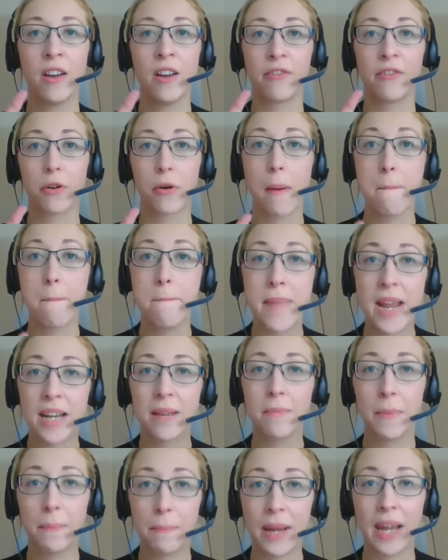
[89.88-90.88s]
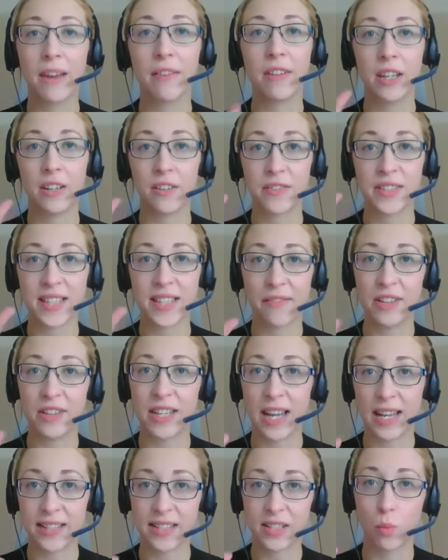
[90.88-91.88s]
for a minimum period of 7
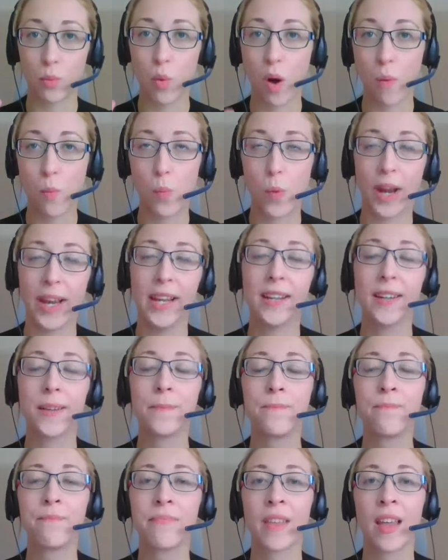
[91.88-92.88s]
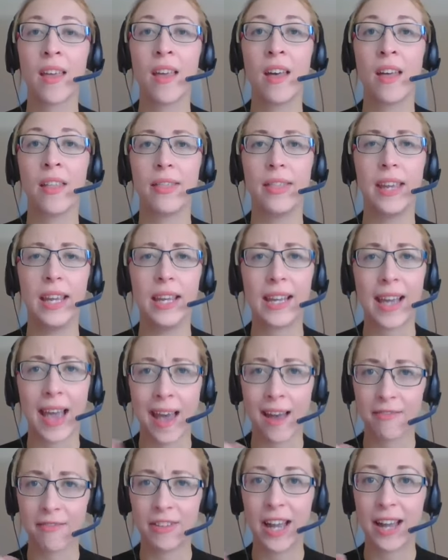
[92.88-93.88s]
days, so 1 week. The
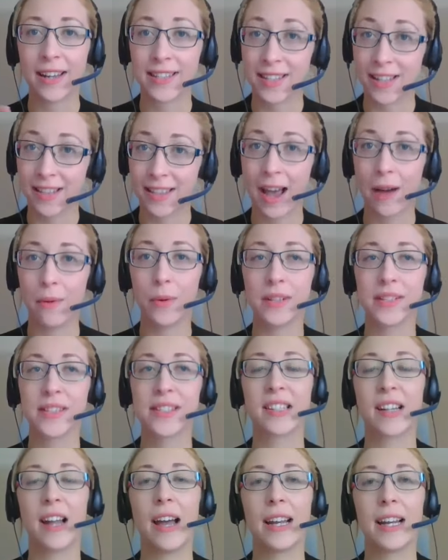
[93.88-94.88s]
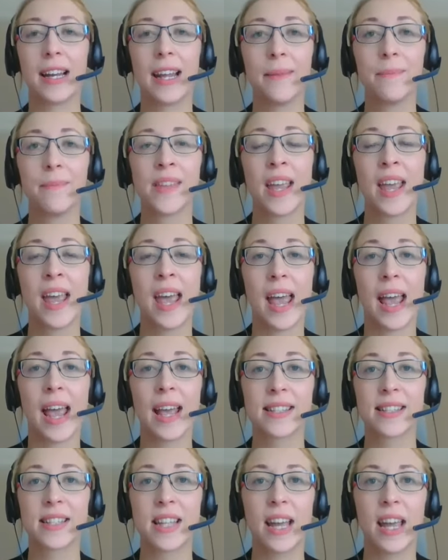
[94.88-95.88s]
caveat to that one slightly
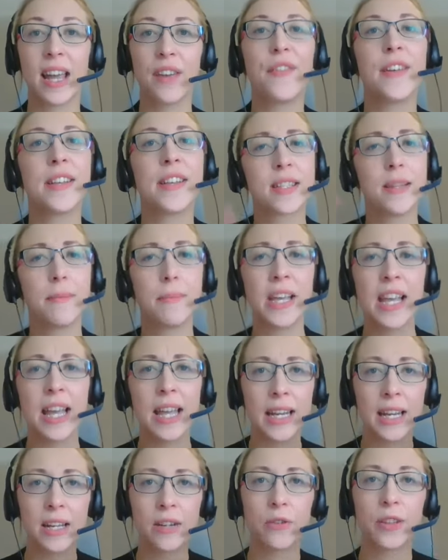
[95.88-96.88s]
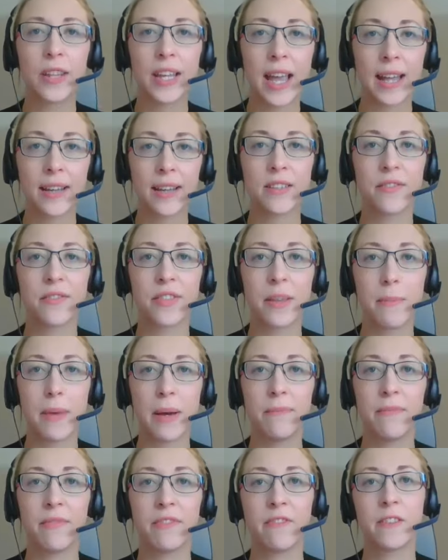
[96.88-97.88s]
is that if it's the beginning or the end of the
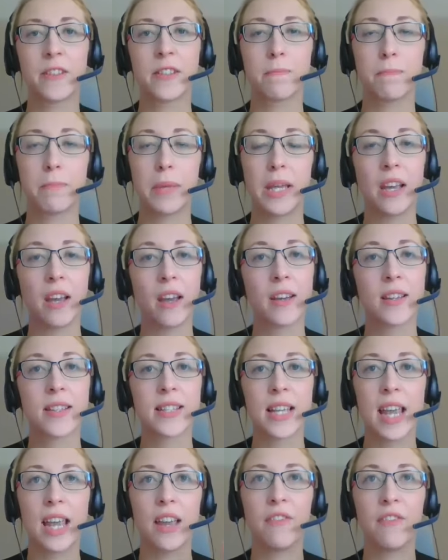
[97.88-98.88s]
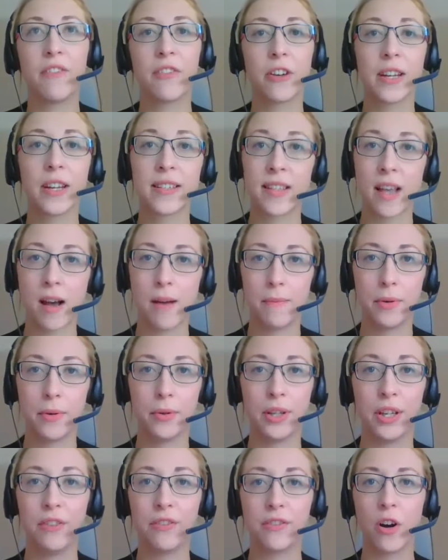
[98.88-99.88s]
month, because if, for example,
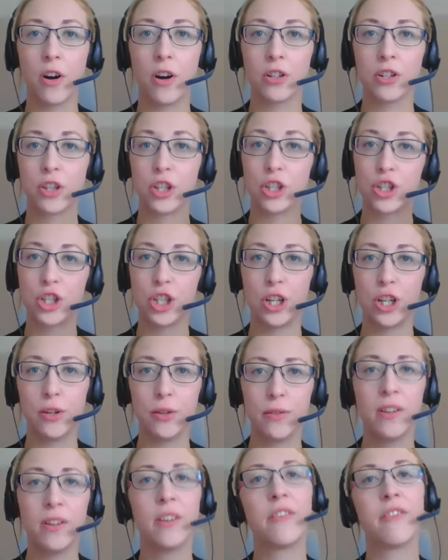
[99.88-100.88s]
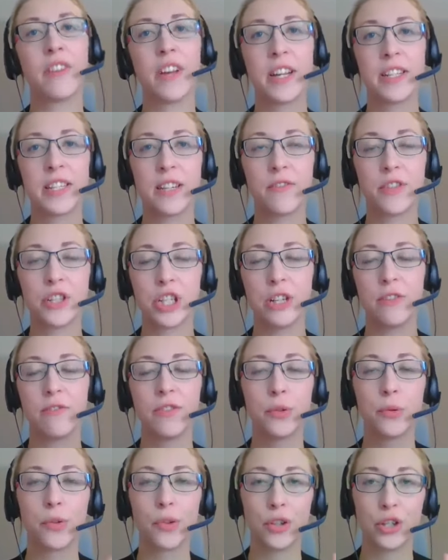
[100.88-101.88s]
you've got the 30th of June
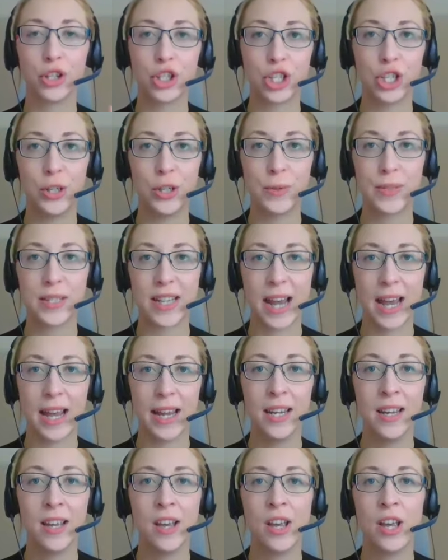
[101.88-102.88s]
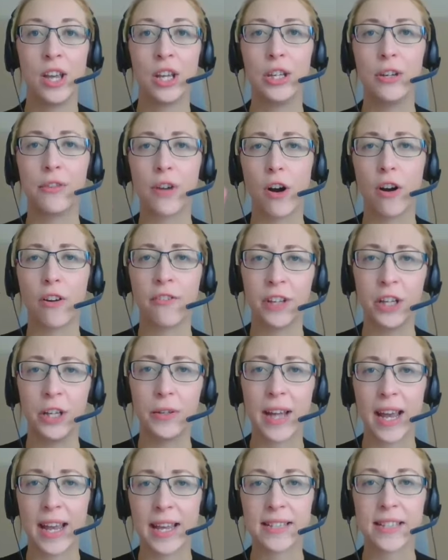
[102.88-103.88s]
falls on a Tuesday, you've got a few
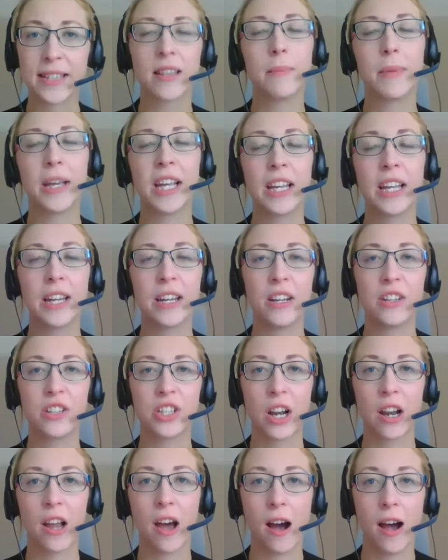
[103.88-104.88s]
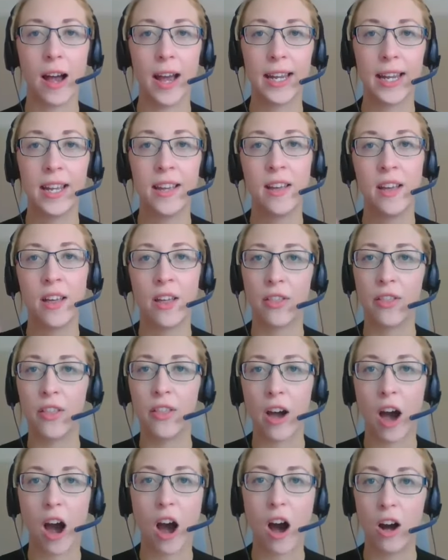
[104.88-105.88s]
days at the beginning of July
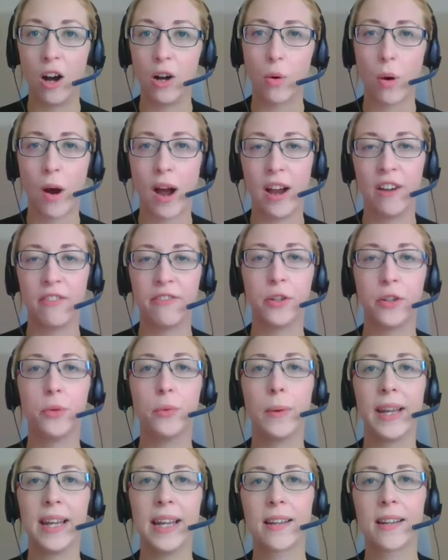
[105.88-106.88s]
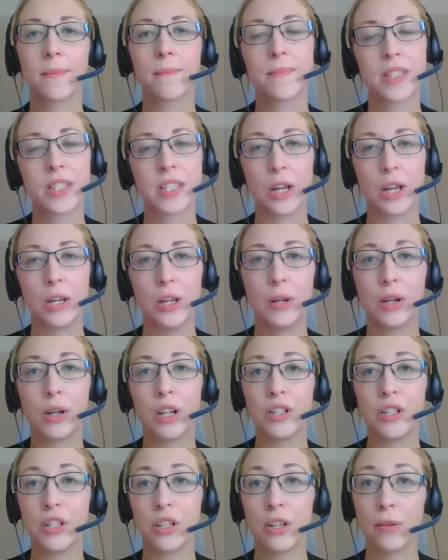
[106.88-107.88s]
that aren't quite a full week. So you
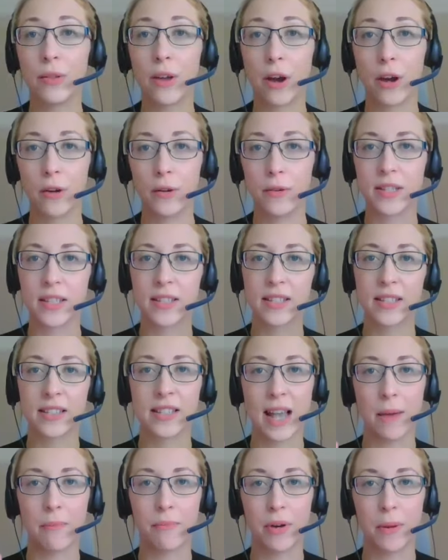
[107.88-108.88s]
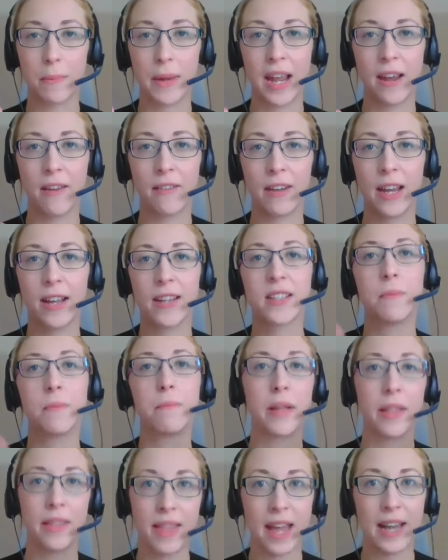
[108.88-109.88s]
can do those as a separate period,
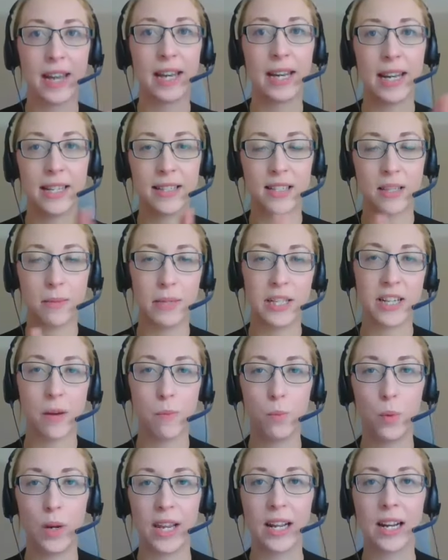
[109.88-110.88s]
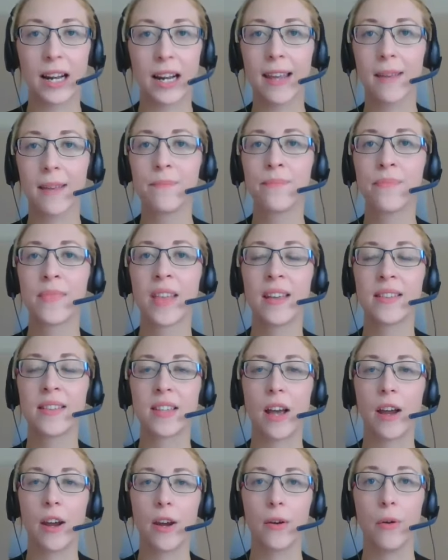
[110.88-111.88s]
but then it needs to be done weekly.
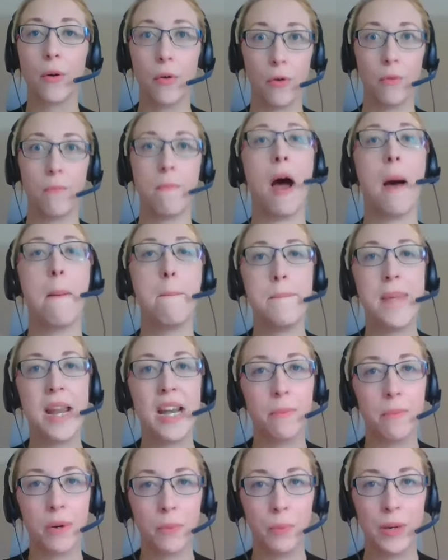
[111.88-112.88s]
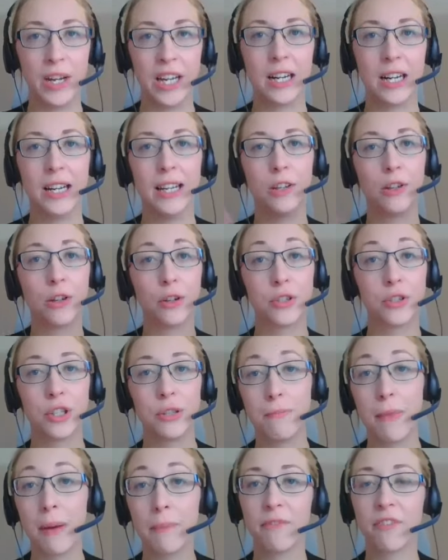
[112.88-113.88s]
So, or a minimum weekly. You could do
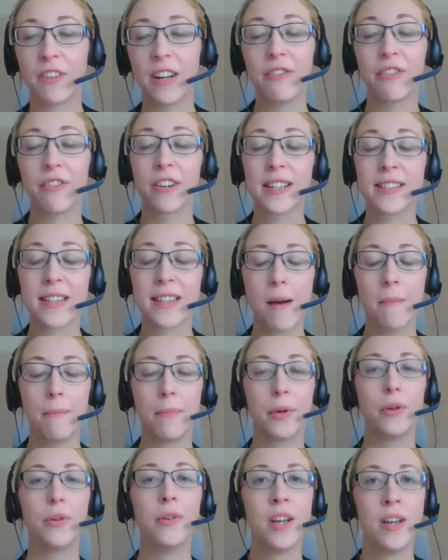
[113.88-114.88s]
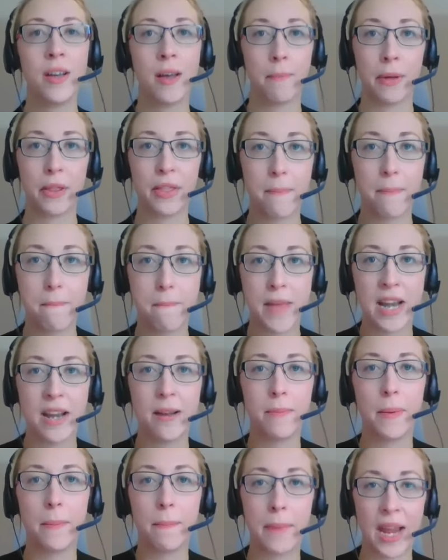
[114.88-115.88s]
monthly, for example, but the
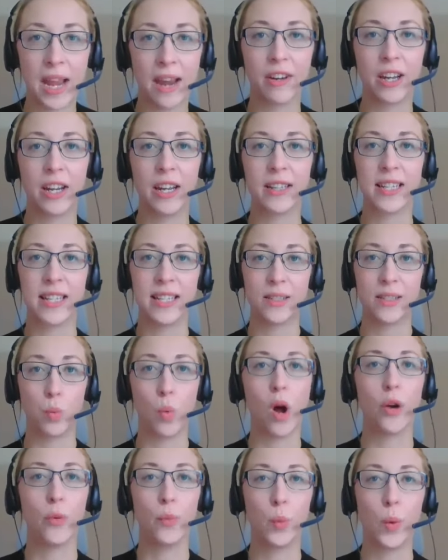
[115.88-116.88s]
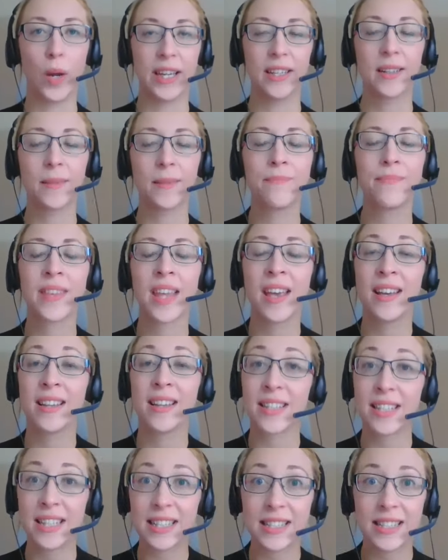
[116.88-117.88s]
minimum period is 1 week.
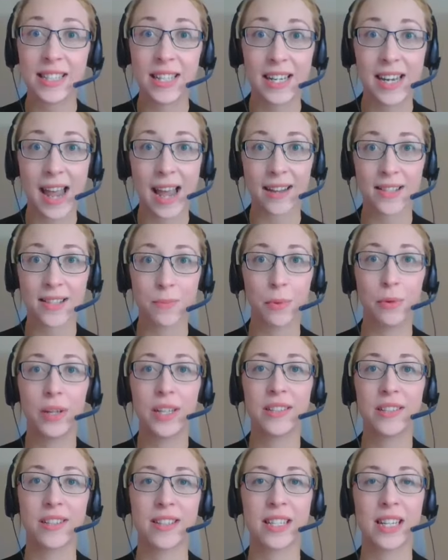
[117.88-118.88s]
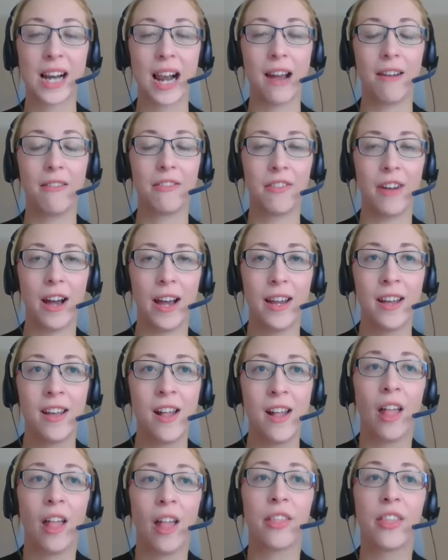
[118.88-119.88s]
So that's the next point, just to clarify.
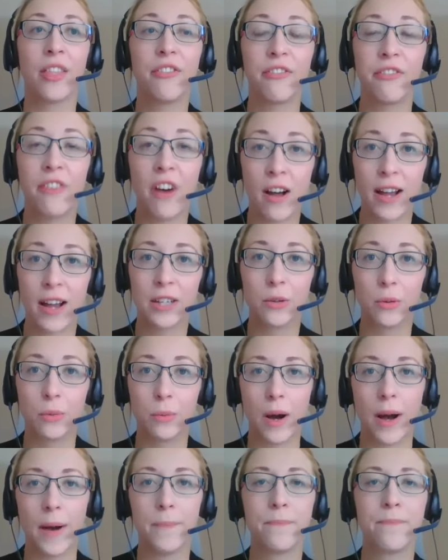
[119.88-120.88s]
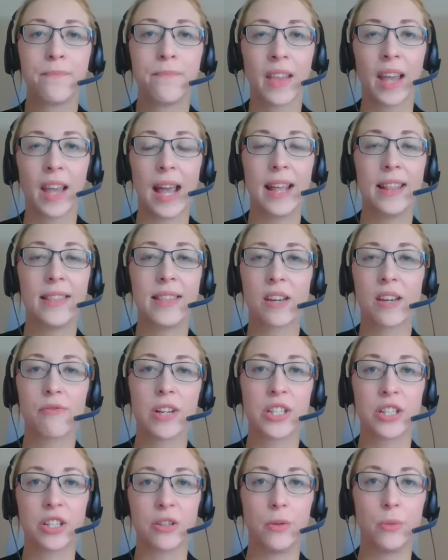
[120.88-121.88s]
The final one, in the
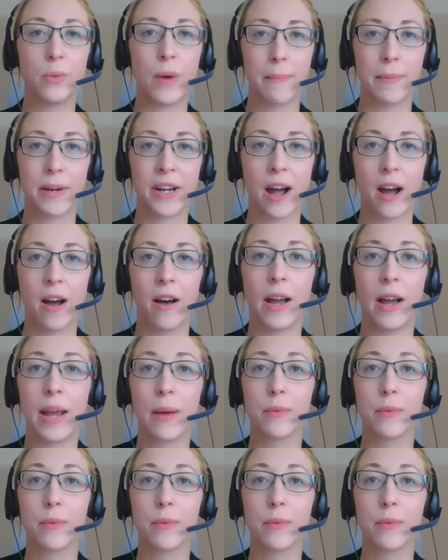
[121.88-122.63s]
original webinar,